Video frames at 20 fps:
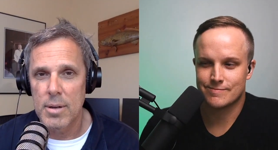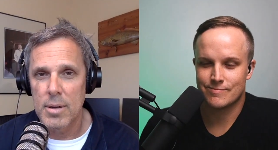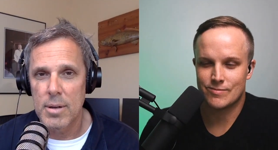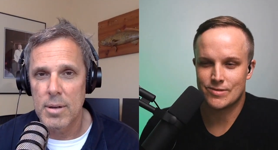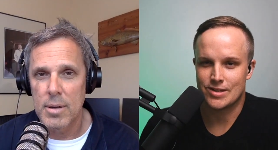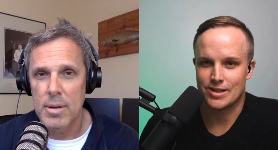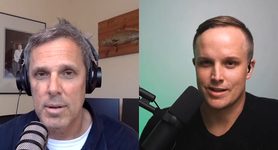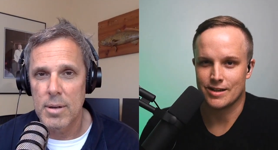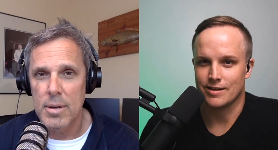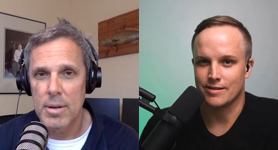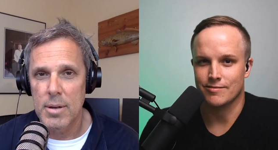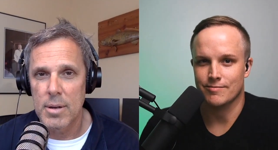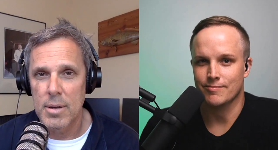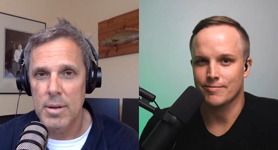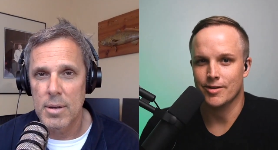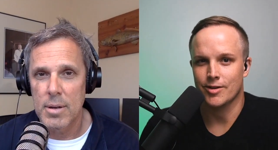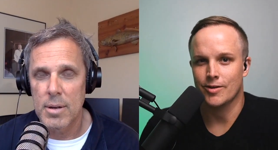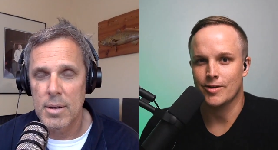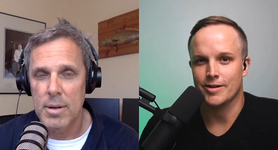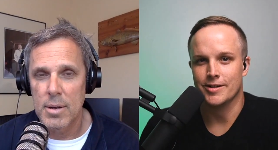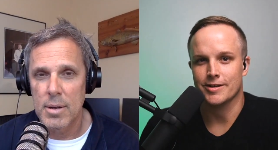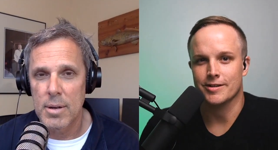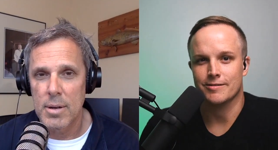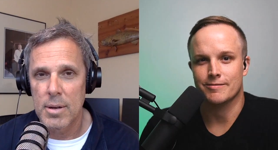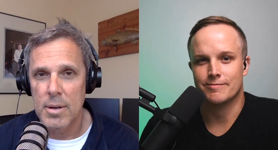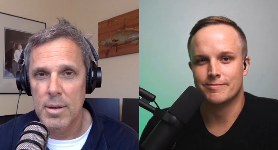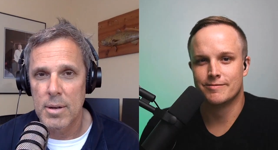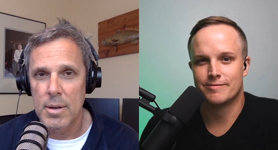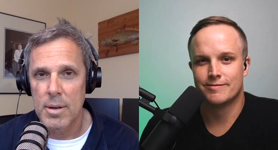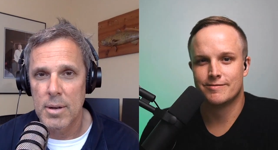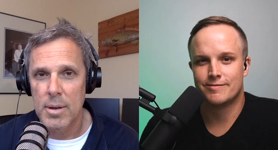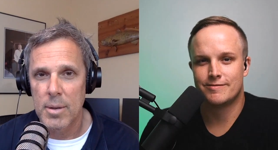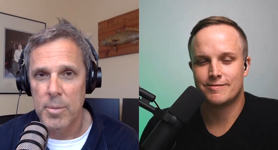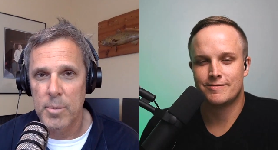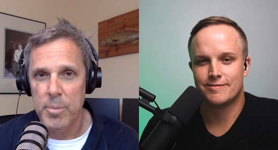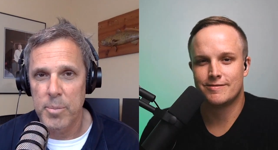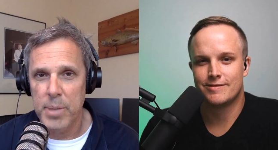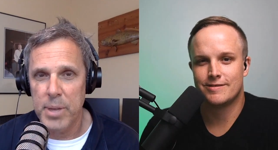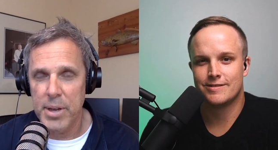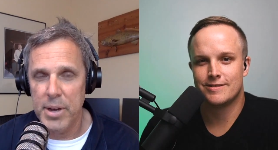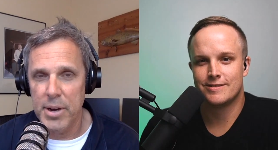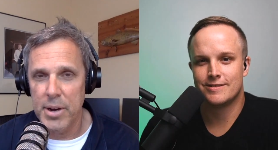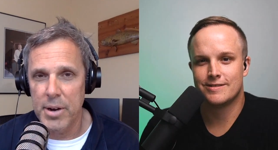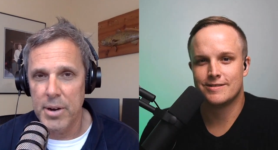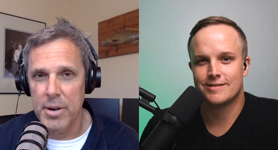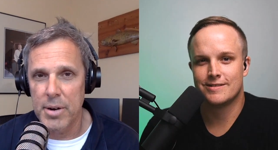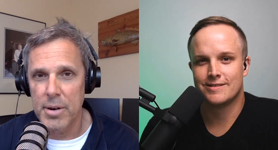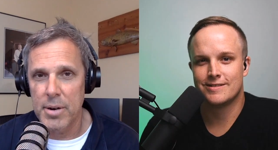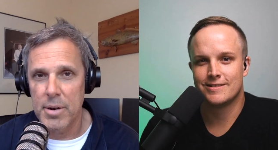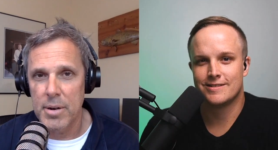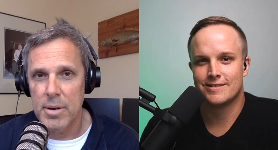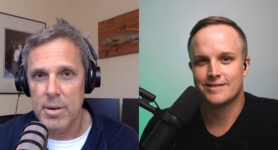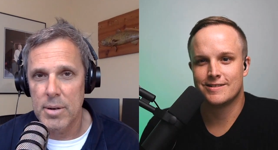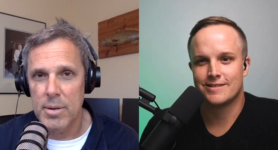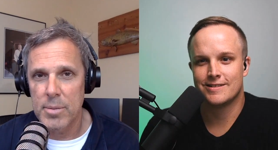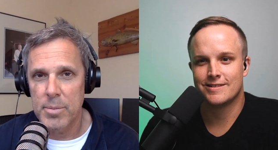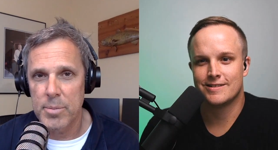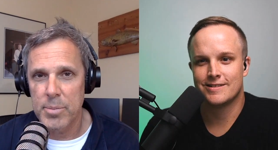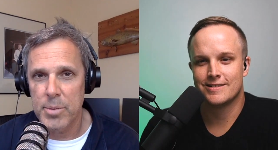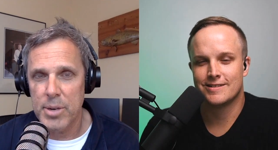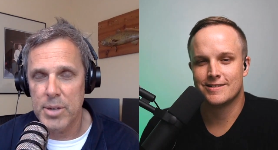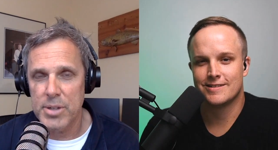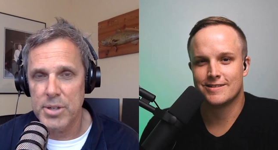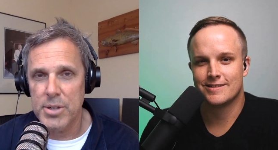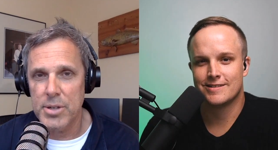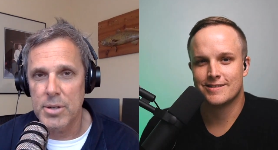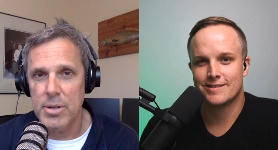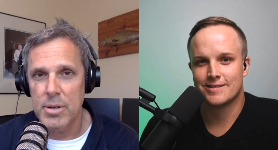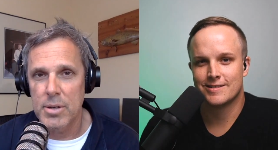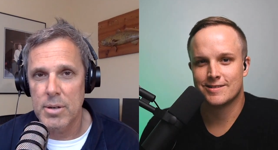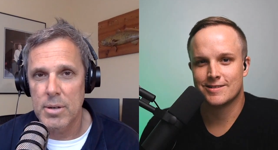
Speaker 1: I have no
Speaker 2: idea. Peer pressure.